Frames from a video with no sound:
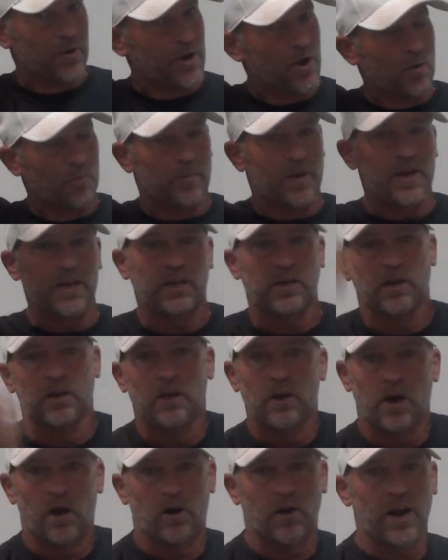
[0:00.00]
We don't make,
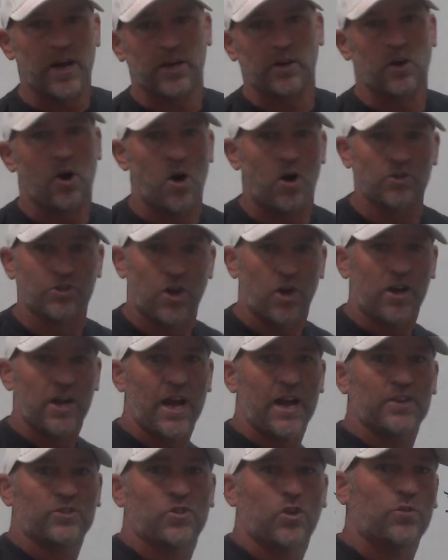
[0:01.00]
all right, calls. Our
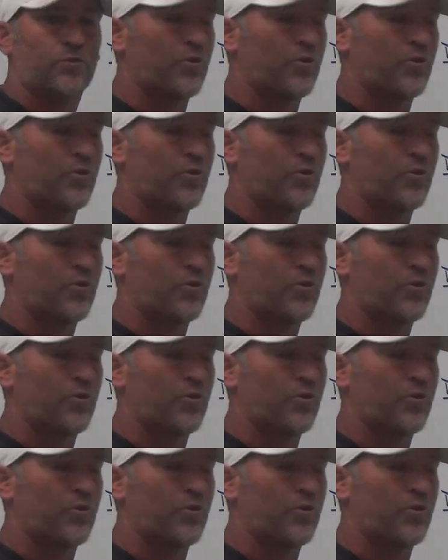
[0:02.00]
guys look